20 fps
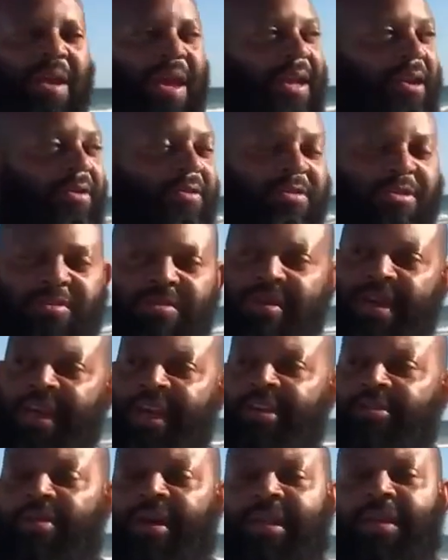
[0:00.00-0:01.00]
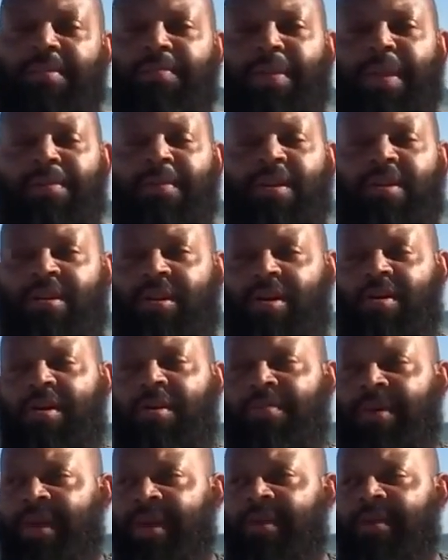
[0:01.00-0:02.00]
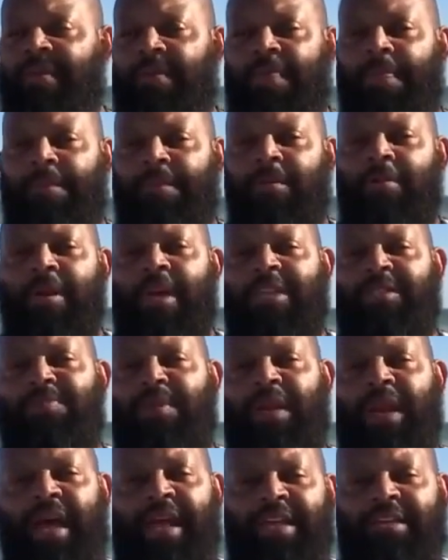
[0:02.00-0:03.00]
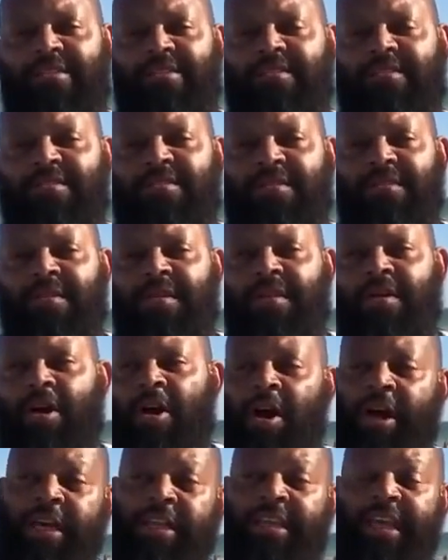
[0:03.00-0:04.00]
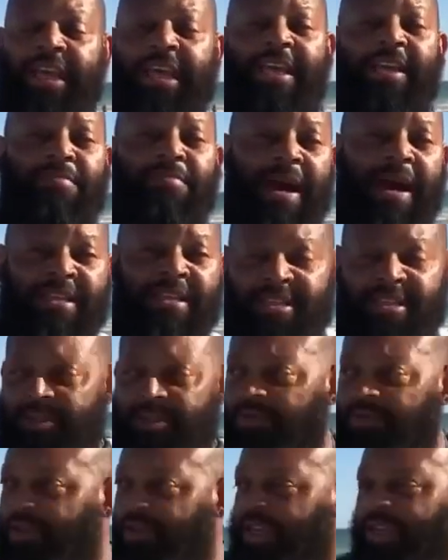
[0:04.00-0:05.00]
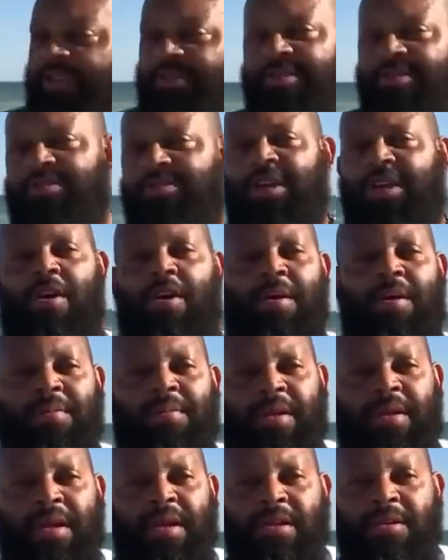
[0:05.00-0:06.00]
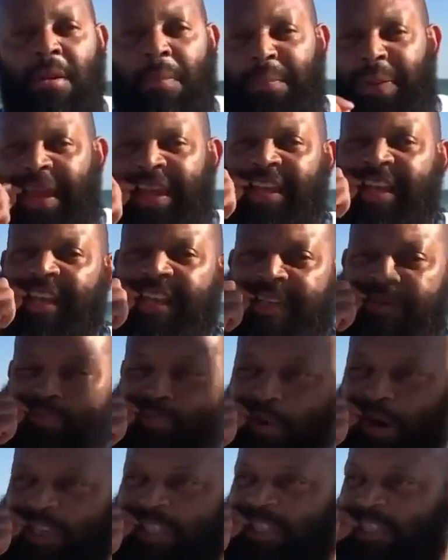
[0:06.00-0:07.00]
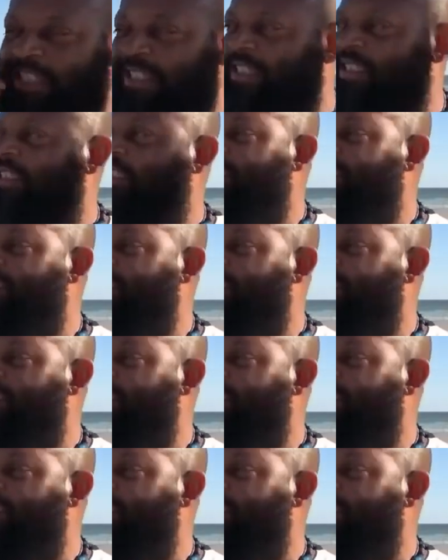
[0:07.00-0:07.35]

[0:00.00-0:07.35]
ain't gonna you hey, you ain't the people of the Lord, man. You Ishmaelites. Or either Elamites. Dude, and you, you saw him. You know, picking in his braces and